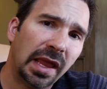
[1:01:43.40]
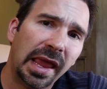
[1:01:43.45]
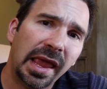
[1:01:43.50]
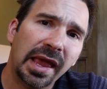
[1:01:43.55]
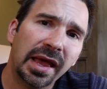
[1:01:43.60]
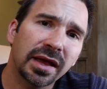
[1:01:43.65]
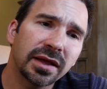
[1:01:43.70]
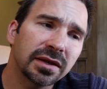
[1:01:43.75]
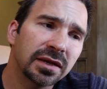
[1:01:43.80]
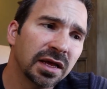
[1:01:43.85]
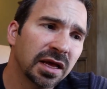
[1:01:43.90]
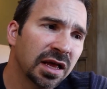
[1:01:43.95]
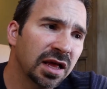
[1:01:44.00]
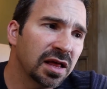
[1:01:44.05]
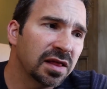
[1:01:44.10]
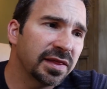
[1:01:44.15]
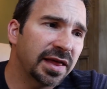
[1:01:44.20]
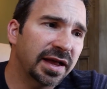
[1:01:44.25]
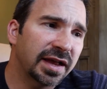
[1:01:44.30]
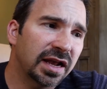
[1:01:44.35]
And
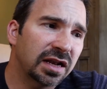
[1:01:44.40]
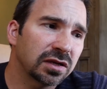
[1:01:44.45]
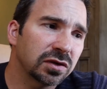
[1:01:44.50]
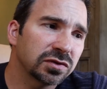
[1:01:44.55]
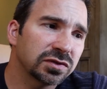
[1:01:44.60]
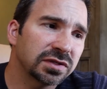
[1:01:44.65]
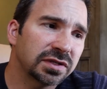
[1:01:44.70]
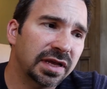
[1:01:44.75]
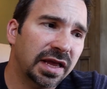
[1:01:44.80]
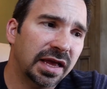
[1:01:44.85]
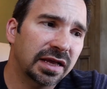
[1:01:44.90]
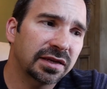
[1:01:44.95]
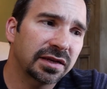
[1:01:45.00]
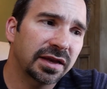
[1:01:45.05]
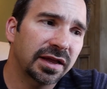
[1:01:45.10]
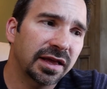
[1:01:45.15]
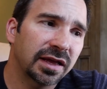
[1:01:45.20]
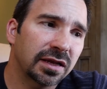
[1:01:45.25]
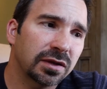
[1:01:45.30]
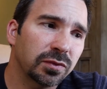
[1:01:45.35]
that kind of goes in hand
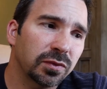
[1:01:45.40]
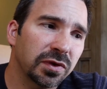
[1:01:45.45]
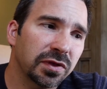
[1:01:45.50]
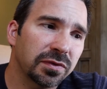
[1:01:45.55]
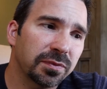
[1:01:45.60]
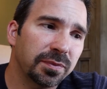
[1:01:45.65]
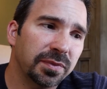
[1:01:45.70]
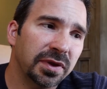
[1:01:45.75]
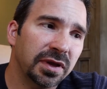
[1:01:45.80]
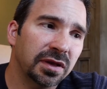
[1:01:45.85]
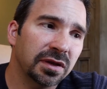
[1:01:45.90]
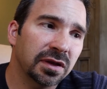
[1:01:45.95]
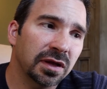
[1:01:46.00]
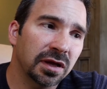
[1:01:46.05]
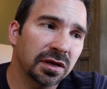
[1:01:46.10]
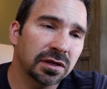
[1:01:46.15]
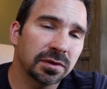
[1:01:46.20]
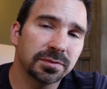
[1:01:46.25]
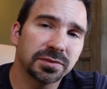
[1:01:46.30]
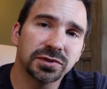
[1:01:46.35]
in hand with being
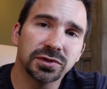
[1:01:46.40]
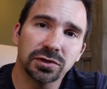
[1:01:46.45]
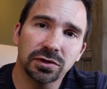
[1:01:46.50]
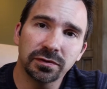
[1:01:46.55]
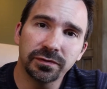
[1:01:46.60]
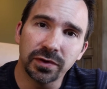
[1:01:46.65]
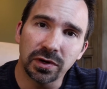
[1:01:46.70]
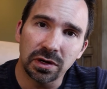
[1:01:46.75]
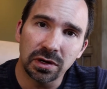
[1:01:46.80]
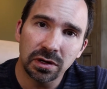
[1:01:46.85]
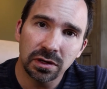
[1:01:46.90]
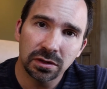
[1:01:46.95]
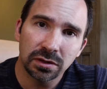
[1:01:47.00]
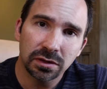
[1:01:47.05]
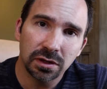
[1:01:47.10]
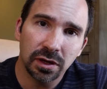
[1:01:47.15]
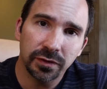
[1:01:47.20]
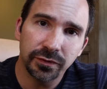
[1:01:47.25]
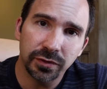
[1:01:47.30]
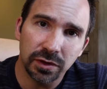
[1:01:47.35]
an observer
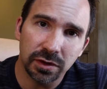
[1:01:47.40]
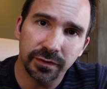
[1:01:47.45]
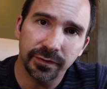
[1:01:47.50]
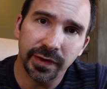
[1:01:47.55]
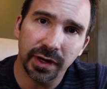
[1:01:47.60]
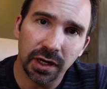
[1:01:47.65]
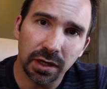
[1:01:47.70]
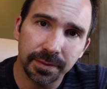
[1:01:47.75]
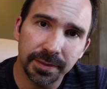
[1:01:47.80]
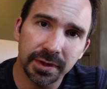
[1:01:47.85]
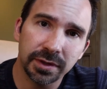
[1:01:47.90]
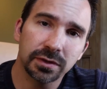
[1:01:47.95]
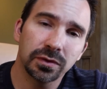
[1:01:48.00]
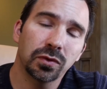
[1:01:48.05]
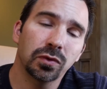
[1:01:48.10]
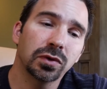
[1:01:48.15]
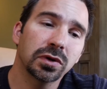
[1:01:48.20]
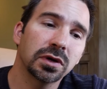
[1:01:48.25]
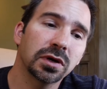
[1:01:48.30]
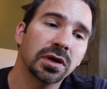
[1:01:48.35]
of your environment
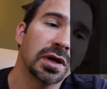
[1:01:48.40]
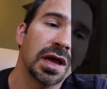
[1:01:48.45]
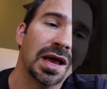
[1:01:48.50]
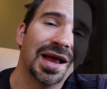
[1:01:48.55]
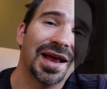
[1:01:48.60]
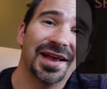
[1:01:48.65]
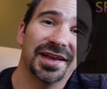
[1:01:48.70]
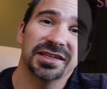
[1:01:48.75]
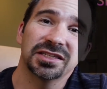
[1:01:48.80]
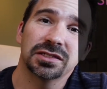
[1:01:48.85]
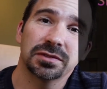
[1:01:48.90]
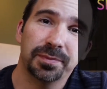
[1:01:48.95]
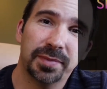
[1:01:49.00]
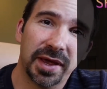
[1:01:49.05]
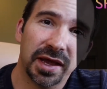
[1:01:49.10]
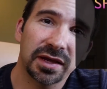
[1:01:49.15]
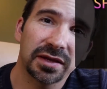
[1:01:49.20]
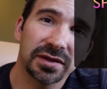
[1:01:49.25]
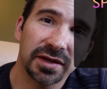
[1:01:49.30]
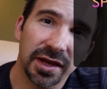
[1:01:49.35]
or a
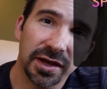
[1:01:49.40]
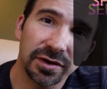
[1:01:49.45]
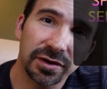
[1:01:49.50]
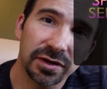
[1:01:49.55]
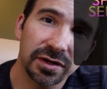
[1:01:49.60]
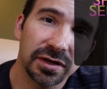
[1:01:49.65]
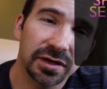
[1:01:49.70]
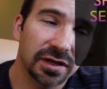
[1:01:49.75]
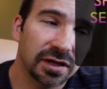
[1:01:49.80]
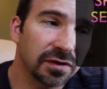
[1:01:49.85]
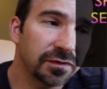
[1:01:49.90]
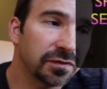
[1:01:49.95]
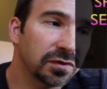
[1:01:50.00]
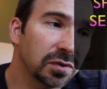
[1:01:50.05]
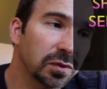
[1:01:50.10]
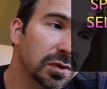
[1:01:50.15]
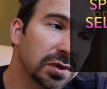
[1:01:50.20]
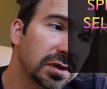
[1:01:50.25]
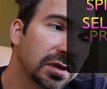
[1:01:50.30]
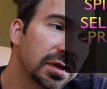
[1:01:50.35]
spectator, if
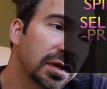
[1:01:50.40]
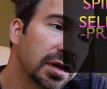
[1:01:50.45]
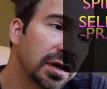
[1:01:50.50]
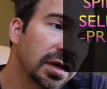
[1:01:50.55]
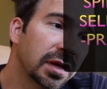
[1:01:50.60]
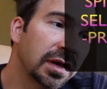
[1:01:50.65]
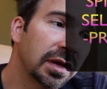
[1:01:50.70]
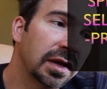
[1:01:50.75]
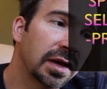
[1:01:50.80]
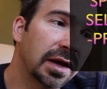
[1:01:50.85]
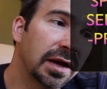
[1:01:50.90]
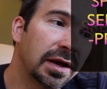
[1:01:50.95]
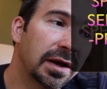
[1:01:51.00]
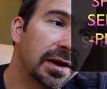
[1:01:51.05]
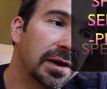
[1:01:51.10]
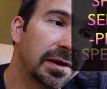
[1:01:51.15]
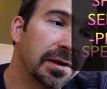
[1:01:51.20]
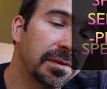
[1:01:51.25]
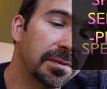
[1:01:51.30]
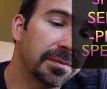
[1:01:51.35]
you would.
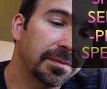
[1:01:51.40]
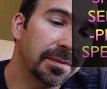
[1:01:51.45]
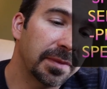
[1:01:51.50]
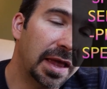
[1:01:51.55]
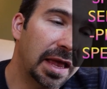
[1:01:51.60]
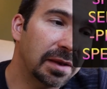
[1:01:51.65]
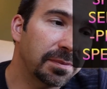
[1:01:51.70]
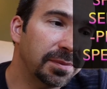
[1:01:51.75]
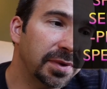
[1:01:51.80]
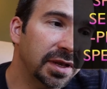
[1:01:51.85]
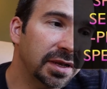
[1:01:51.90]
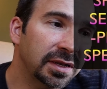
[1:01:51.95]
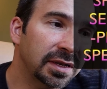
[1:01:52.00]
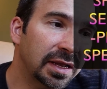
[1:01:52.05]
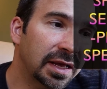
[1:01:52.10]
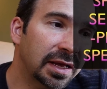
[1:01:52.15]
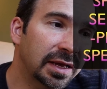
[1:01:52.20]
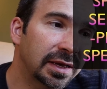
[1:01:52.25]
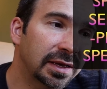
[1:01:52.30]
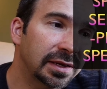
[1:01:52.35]
Um, and being
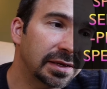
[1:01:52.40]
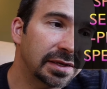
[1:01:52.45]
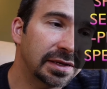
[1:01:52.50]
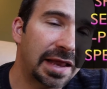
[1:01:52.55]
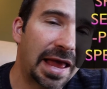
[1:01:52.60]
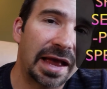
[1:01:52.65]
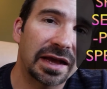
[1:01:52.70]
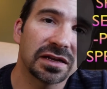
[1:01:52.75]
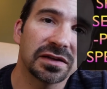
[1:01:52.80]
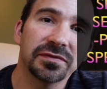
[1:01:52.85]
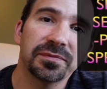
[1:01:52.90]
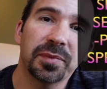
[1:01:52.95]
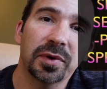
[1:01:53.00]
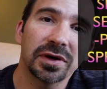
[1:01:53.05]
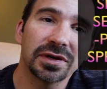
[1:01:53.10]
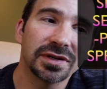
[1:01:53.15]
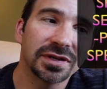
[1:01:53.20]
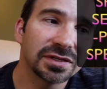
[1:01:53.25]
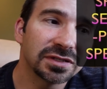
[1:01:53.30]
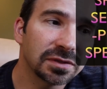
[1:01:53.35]
uh, an active
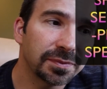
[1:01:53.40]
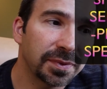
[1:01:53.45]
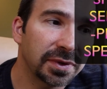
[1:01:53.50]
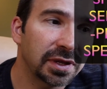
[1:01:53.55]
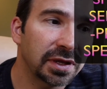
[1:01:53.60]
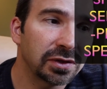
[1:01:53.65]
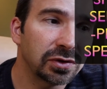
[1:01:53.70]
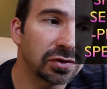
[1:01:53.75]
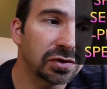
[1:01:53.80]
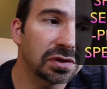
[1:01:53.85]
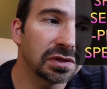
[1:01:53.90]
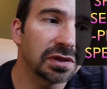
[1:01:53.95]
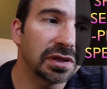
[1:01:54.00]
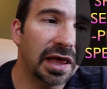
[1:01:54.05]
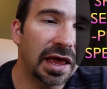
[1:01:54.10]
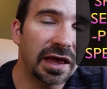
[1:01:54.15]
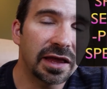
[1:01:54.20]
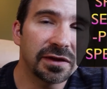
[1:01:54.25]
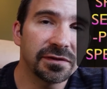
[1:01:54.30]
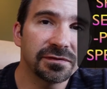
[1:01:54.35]
participant in your
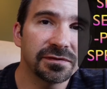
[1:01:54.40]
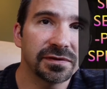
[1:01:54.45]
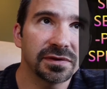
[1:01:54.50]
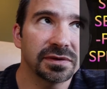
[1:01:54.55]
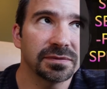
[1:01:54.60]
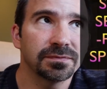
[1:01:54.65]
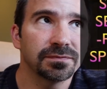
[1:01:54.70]
life